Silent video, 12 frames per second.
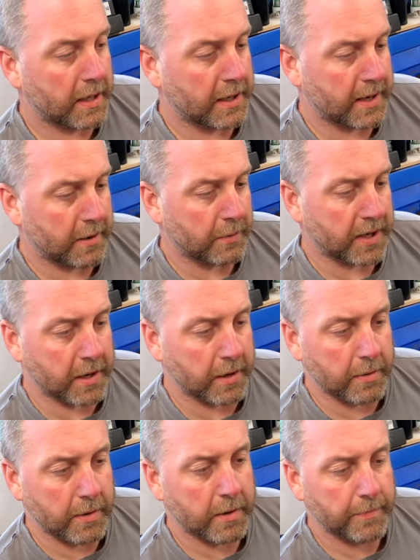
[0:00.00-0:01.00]
And there we
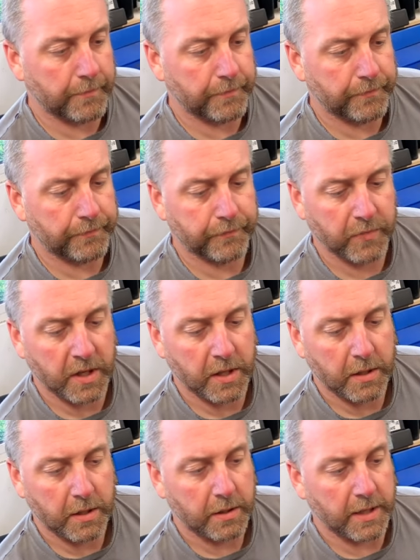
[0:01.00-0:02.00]
go.
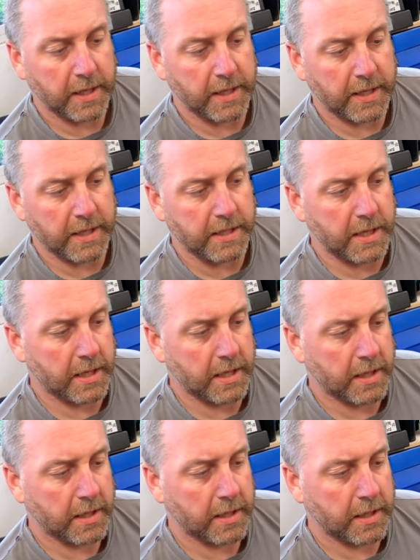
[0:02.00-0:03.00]
That is
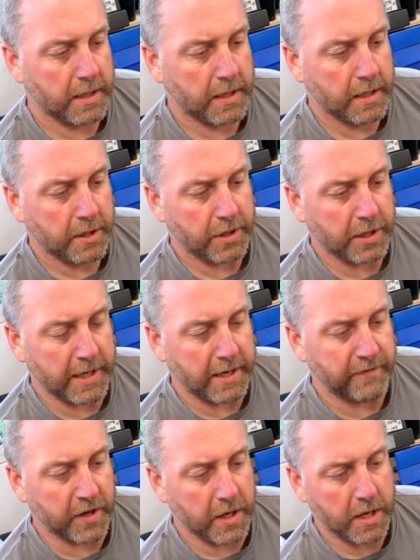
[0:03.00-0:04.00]
the
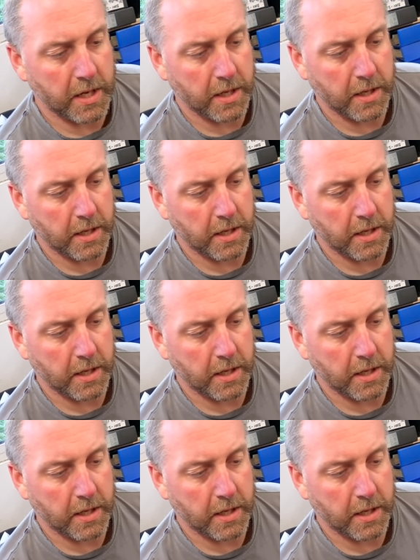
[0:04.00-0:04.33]
lever